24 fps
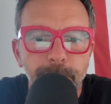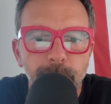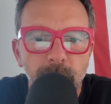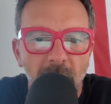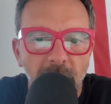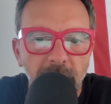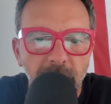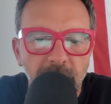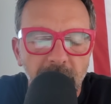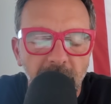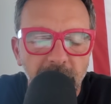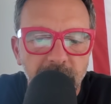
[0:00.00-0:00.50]

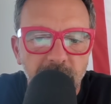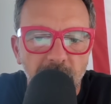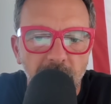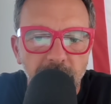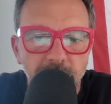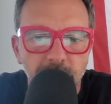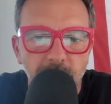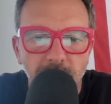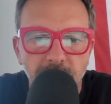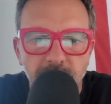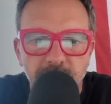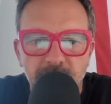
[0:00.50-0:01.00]
And in case I,
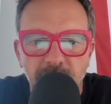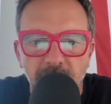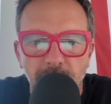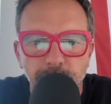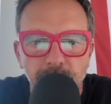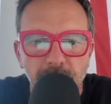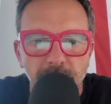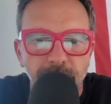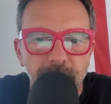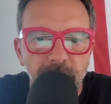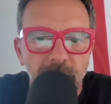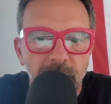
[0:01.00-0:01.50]
I skipped
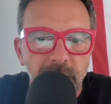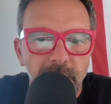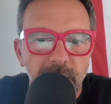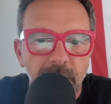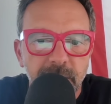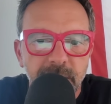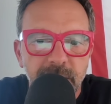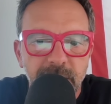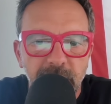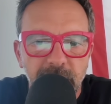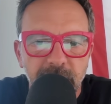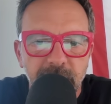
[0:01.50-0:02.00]
NVIDIA,
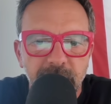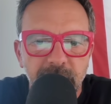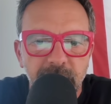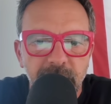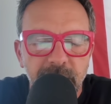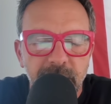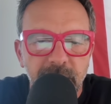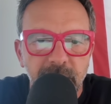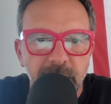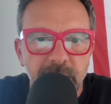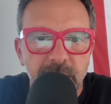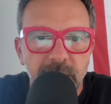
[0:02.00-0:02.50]

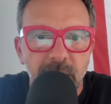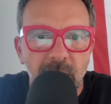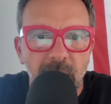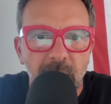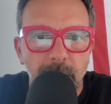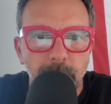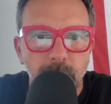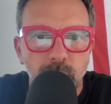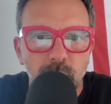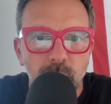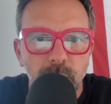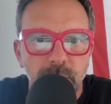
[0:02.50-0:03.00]
66
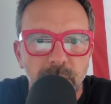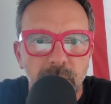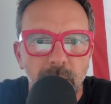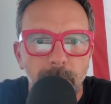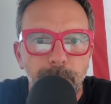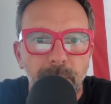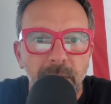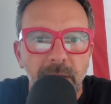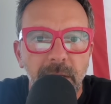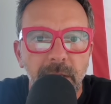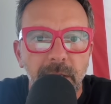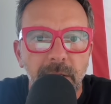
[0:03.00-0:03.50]
times was the
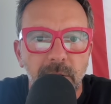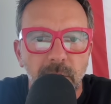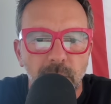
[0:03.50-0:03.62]
peak.